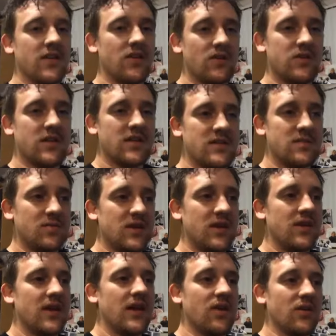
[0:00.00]
Old
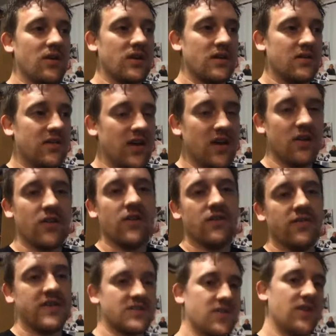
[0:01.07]
Testament, they are killed. Their
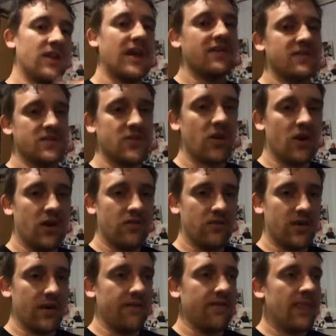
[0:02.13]
physical life is gone,
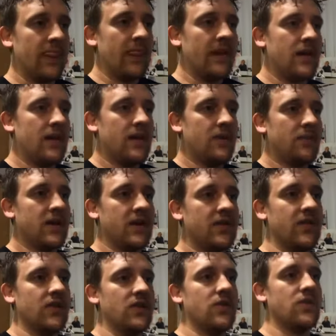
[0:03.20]
right? But in
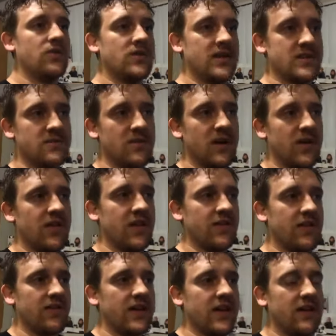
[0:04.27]
the New Testament, I think
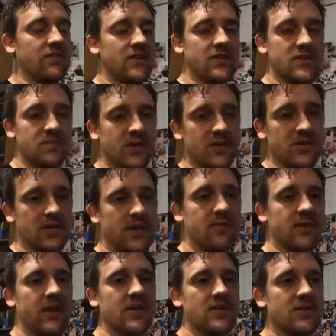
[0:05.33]
that they give it a spiritual
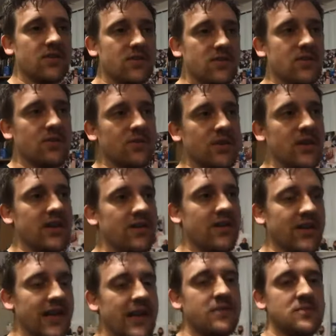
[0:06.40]
application. Those who are written in the
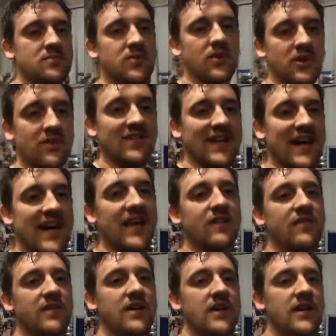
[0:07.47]
Lamb's Book of
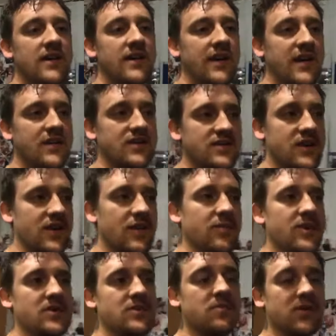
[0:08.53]
Life, that is talking
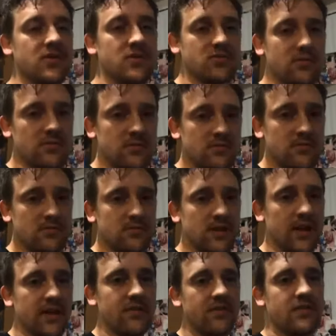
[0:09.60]
about spiritual
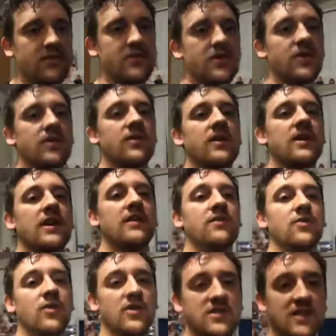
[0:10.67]
life. So if
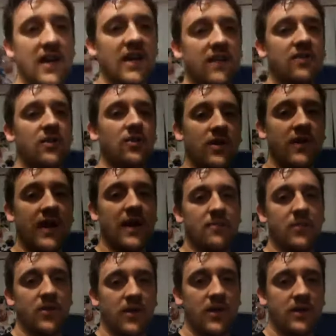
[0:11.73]
you are saved, you're in that
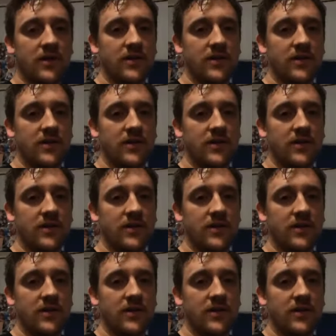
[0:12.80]
book.